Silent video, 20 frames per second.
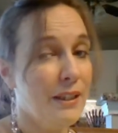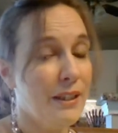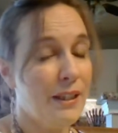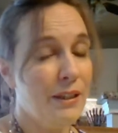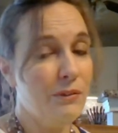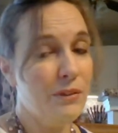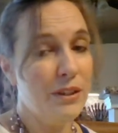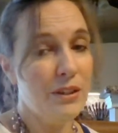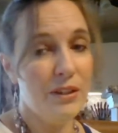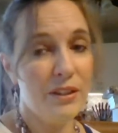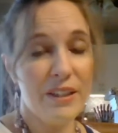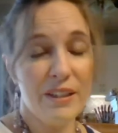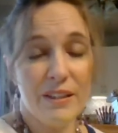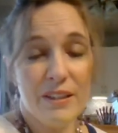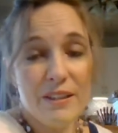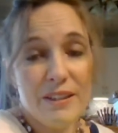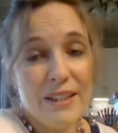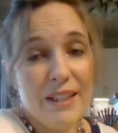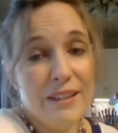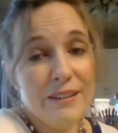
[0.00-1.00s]
Can we look at
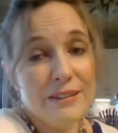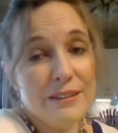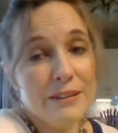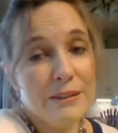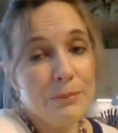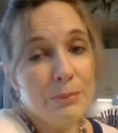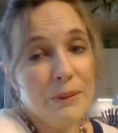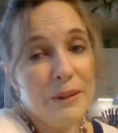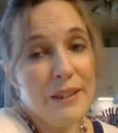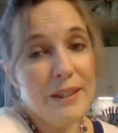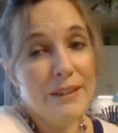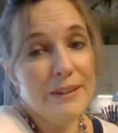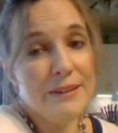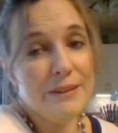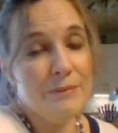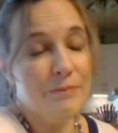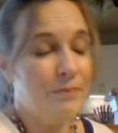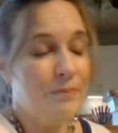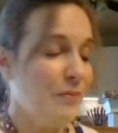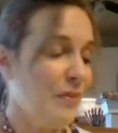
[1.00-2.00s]
the thousands
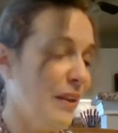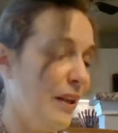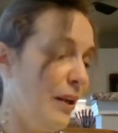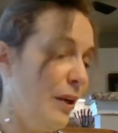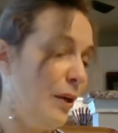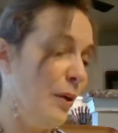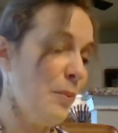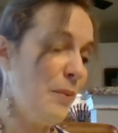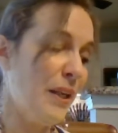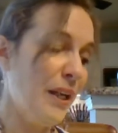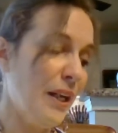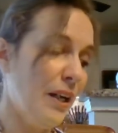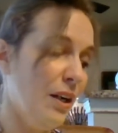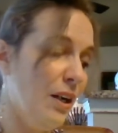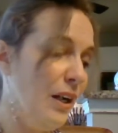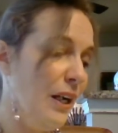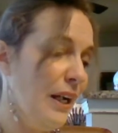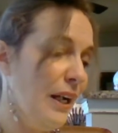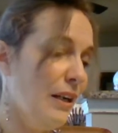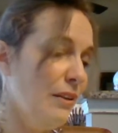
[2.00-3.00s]
place? Nope, they
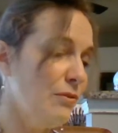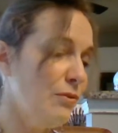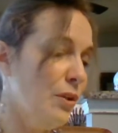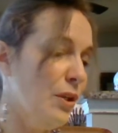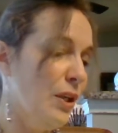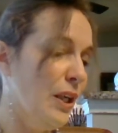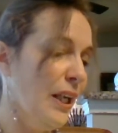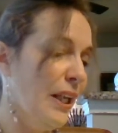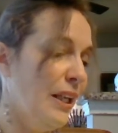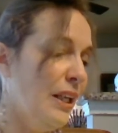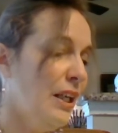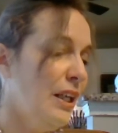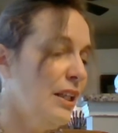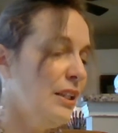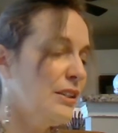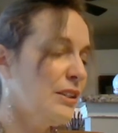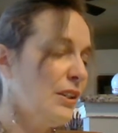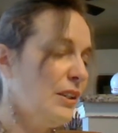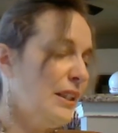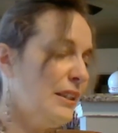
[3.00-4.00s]
all have 1.
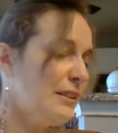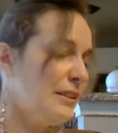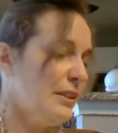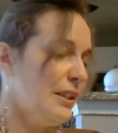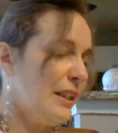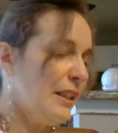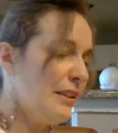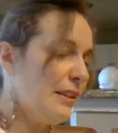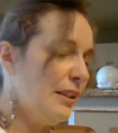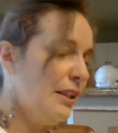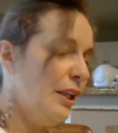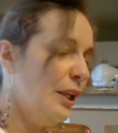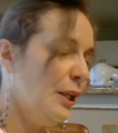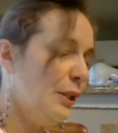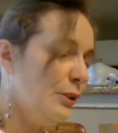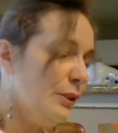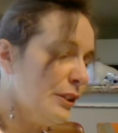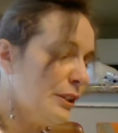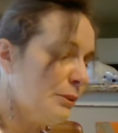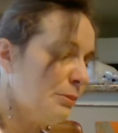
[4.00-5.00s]
So let's look at the
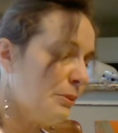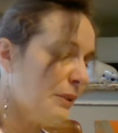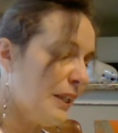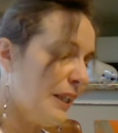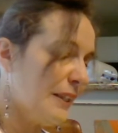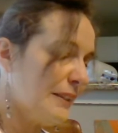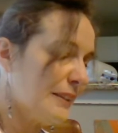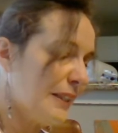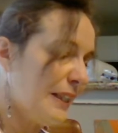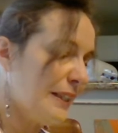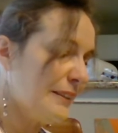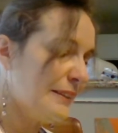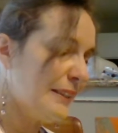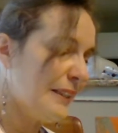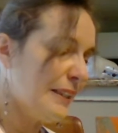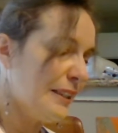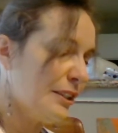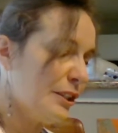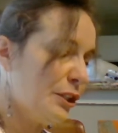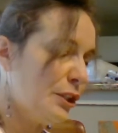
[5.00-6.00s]
hundreds place. I
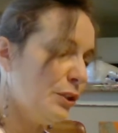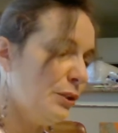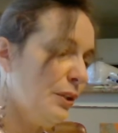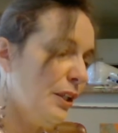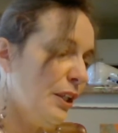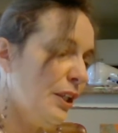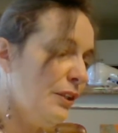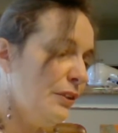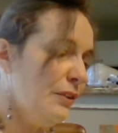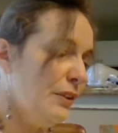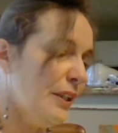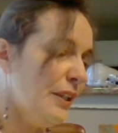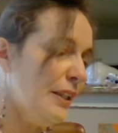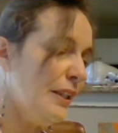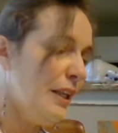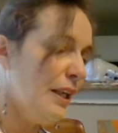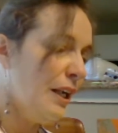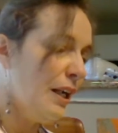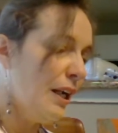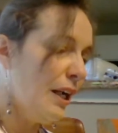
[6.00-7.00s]
see a 200,
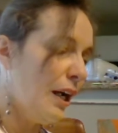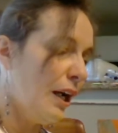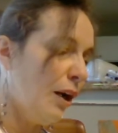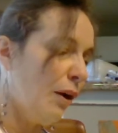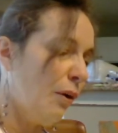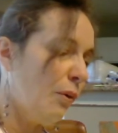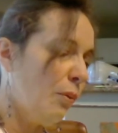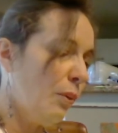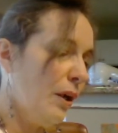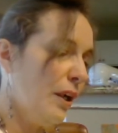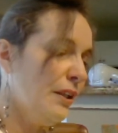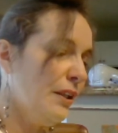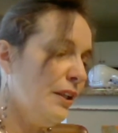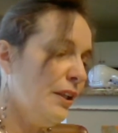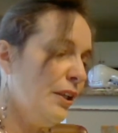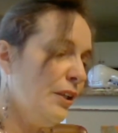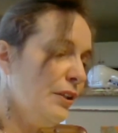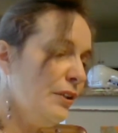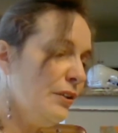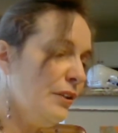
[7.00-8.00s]
a
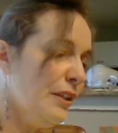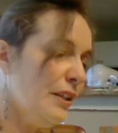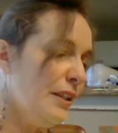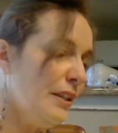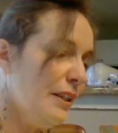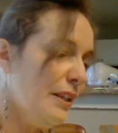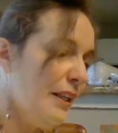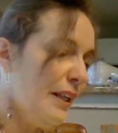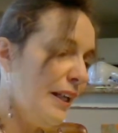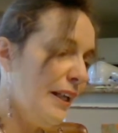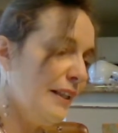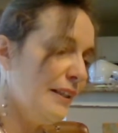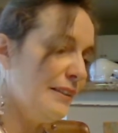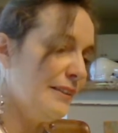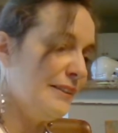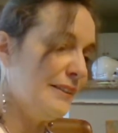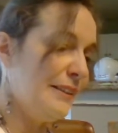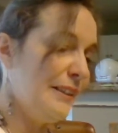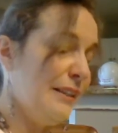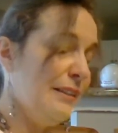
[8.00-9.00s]
100, and a
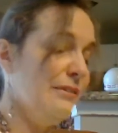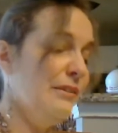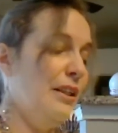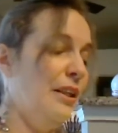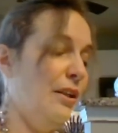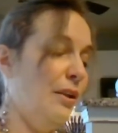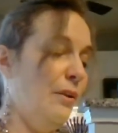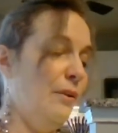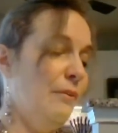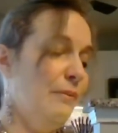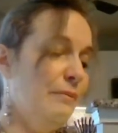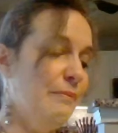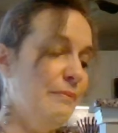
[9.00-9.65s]
0.